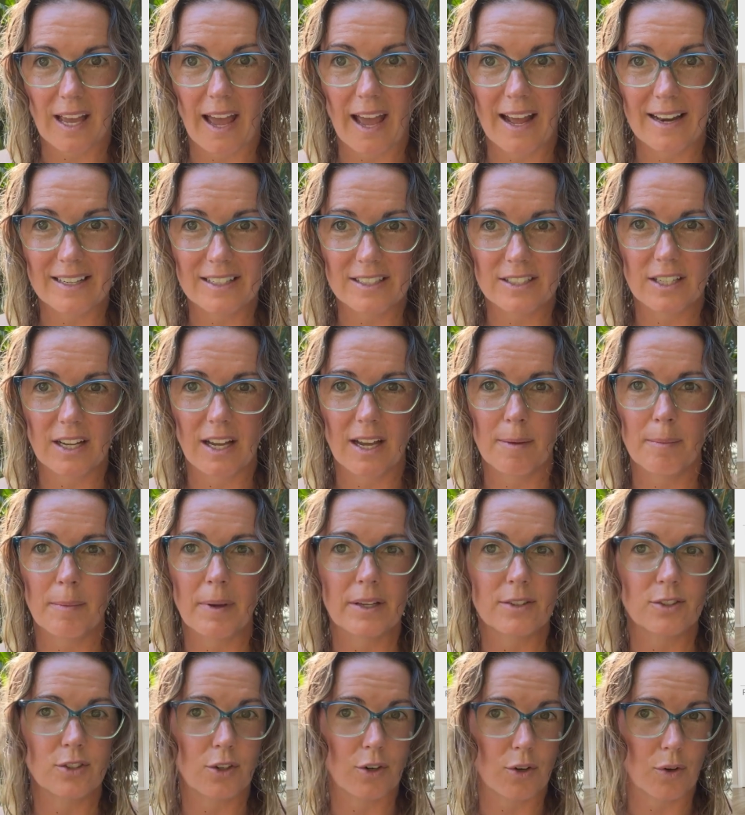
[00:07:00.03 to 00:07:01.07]
anytime
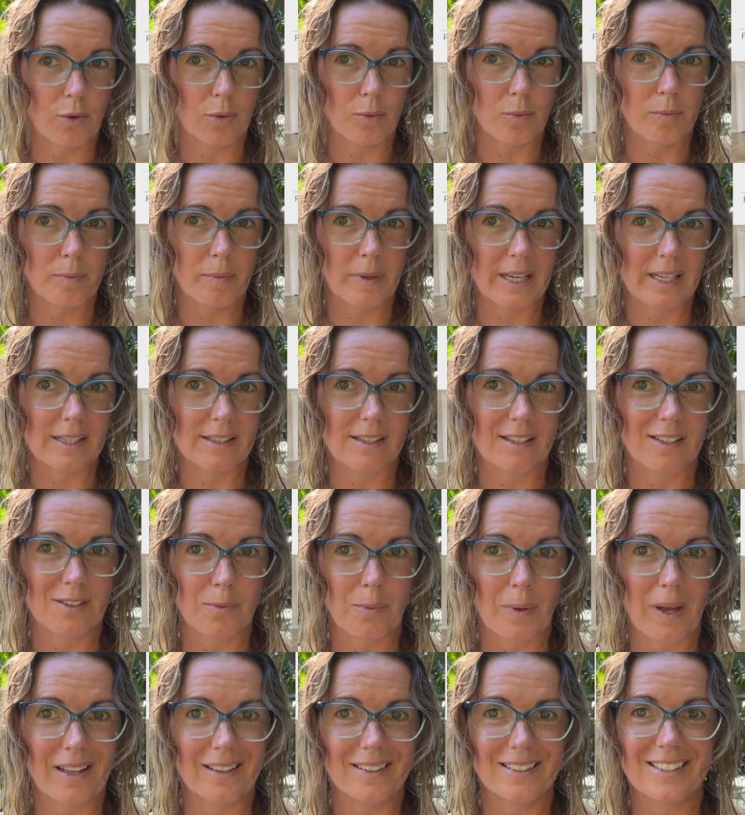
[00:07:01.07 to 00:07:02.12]
at your own pace
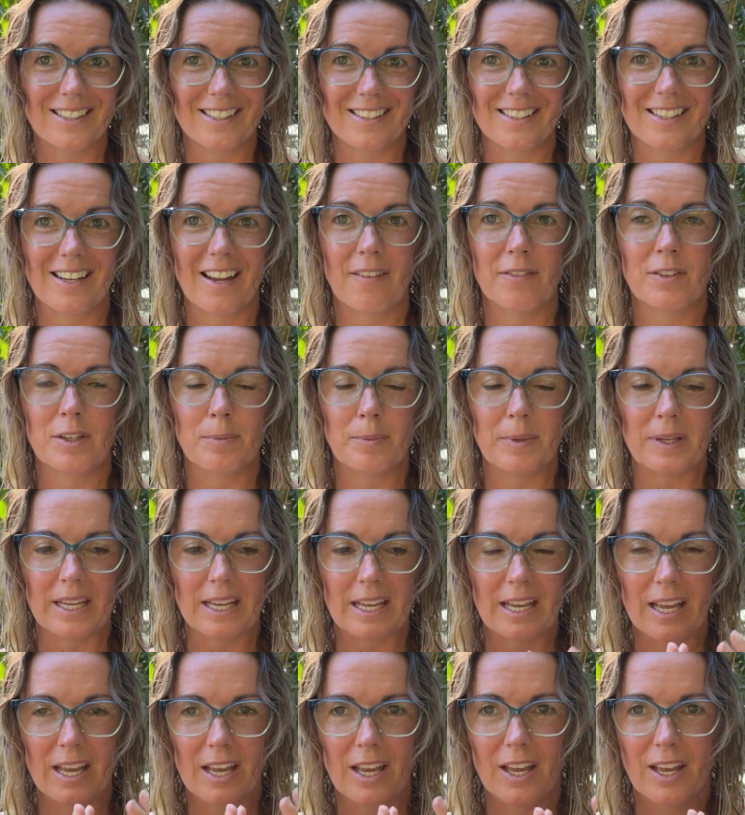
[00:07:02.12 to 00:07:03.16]
as well. It doesn't have to
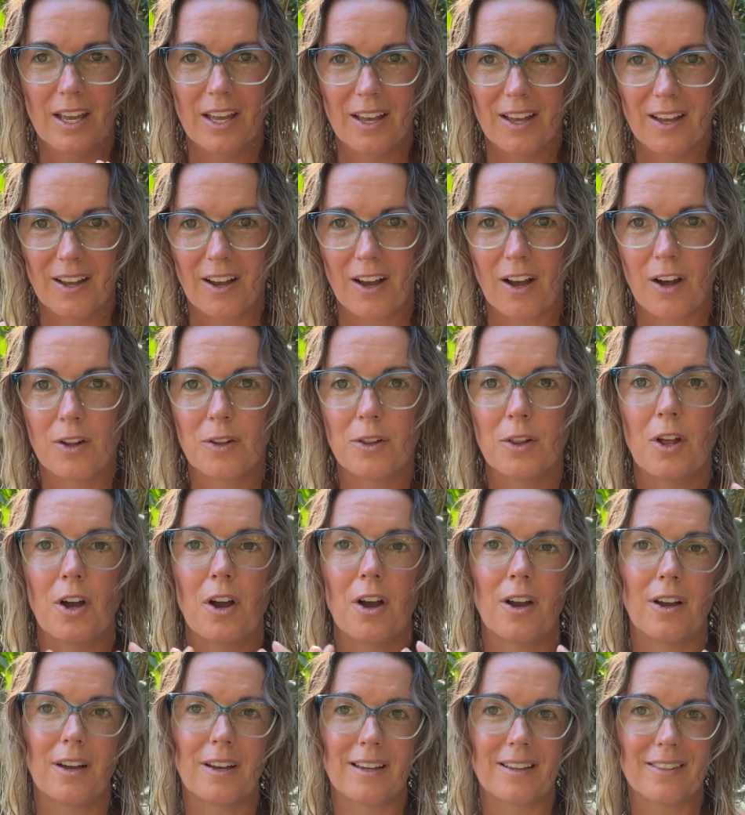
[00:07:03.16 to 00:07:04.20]
be
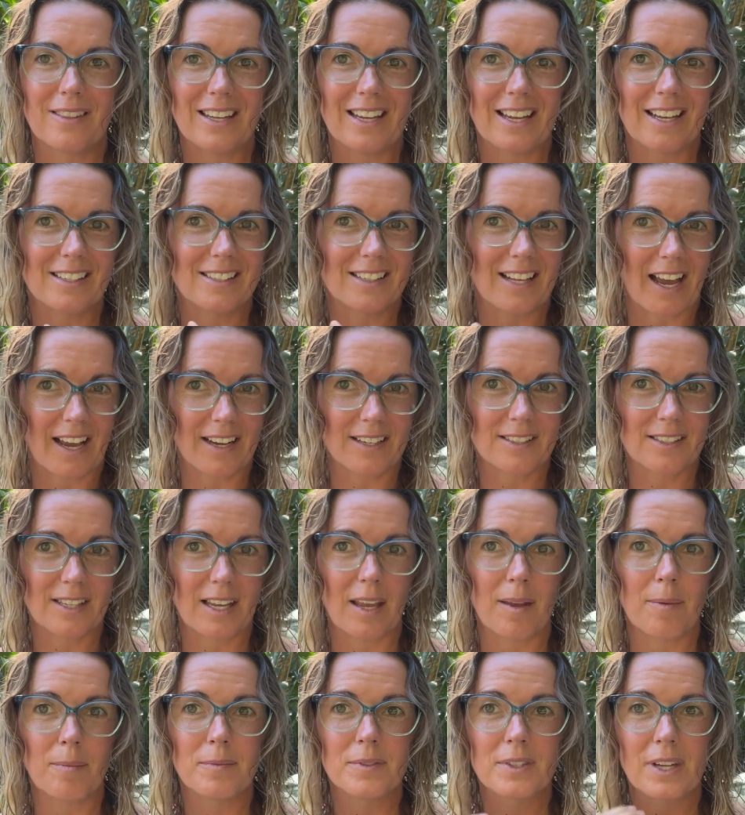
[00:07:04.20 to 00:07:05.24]
along the exact
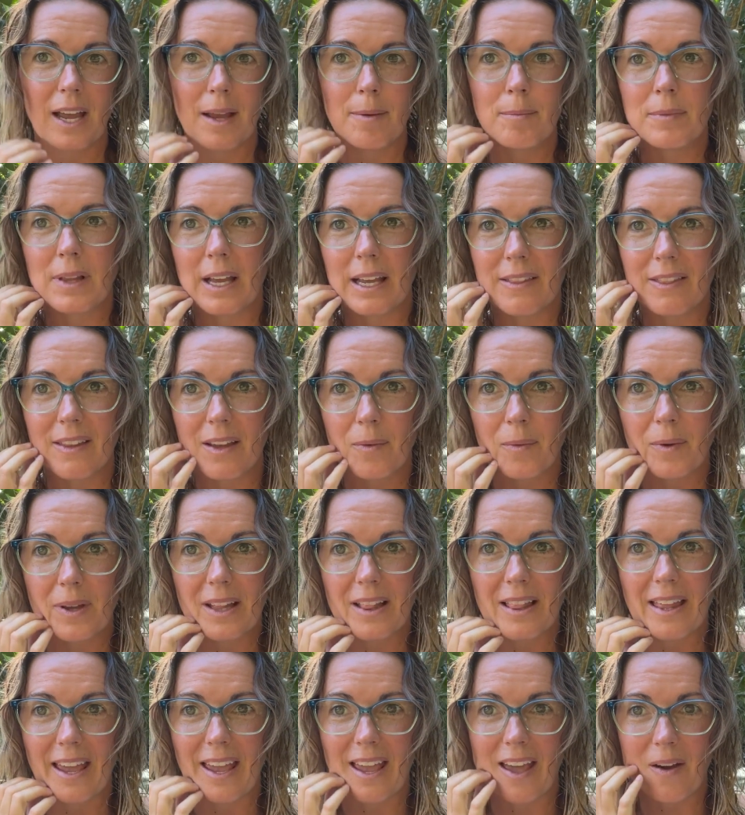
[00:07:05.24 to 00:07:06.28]
same timeline that
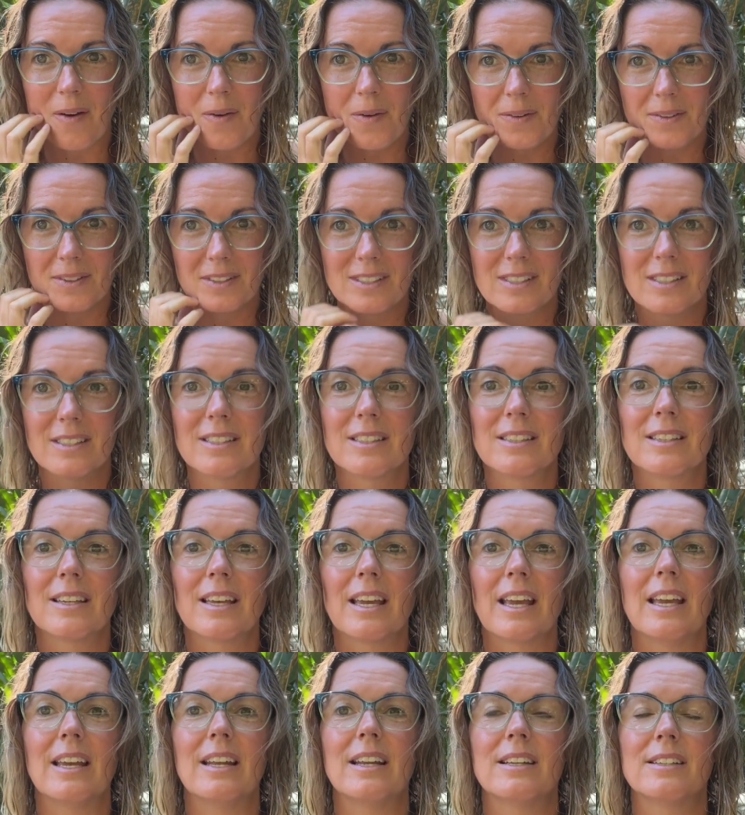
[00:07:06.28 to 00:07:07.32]
we lay out.
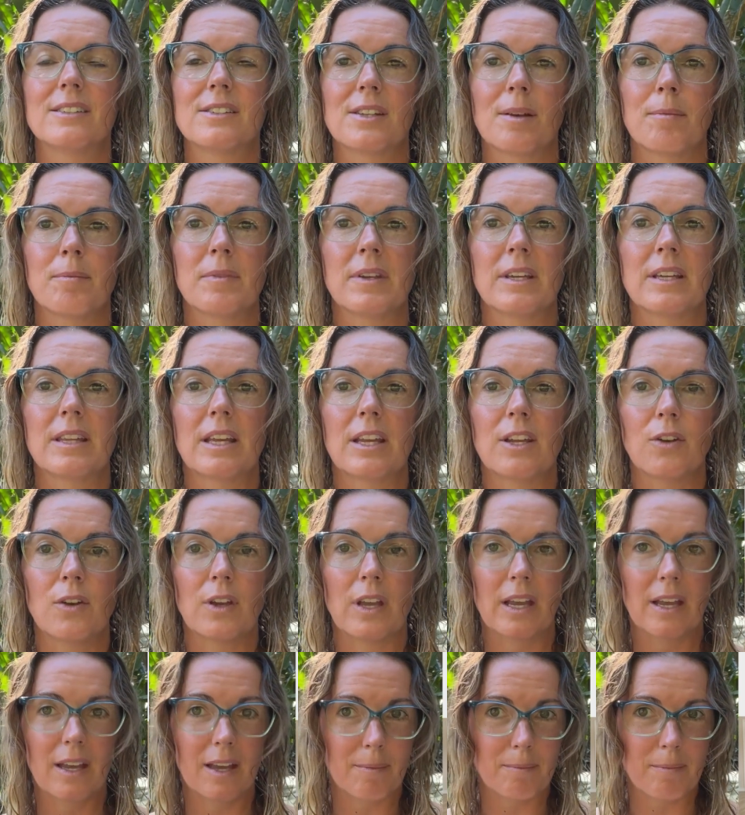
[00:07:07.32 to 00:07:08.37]
It is something that you
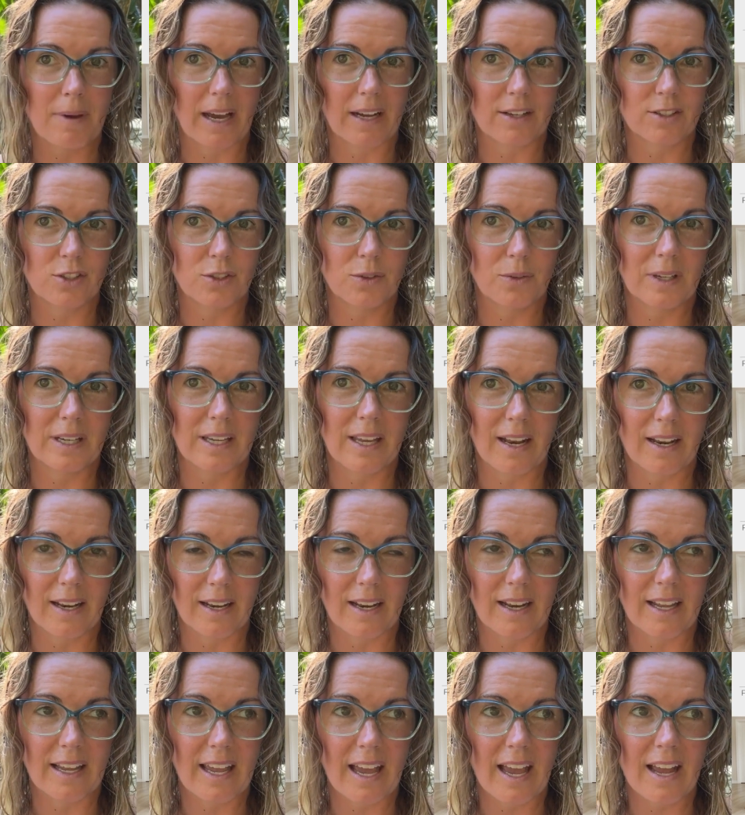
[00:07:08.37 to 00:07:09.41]
can come back to again
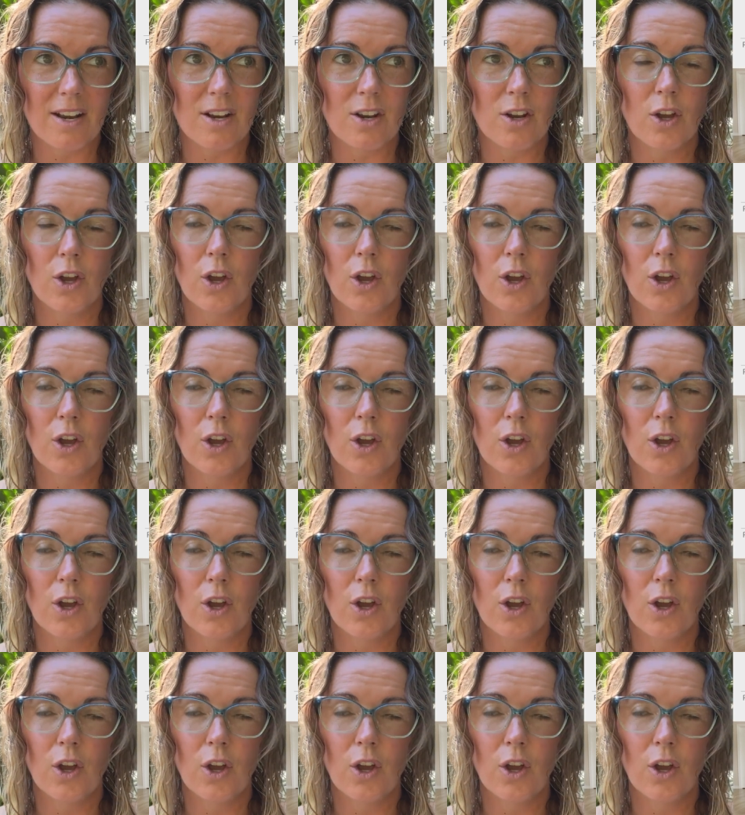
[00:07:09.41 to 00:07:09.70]
and again,